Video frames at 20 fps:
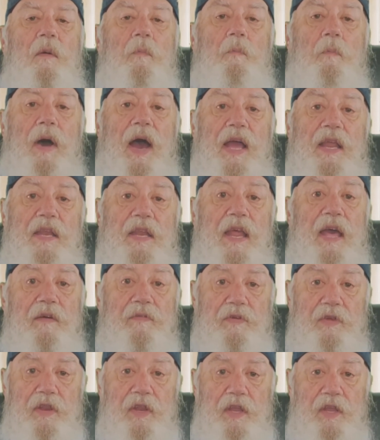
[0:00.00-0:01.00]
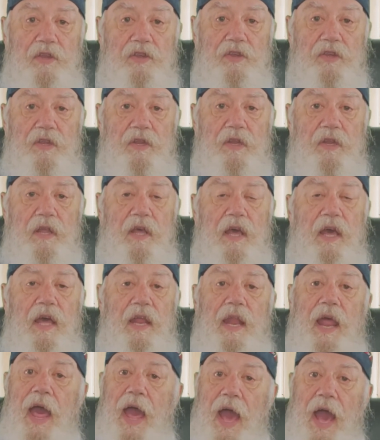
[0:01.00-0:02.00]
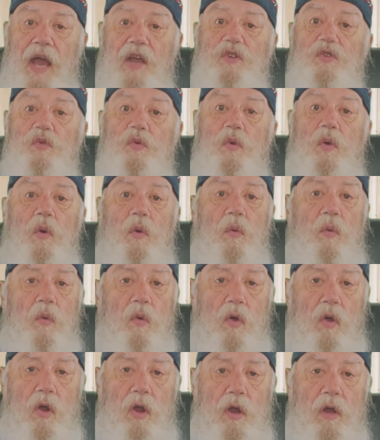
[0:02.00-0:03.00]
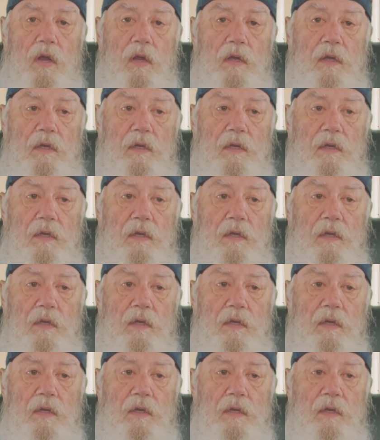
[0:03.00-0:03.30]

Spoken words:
by definition, an actual war.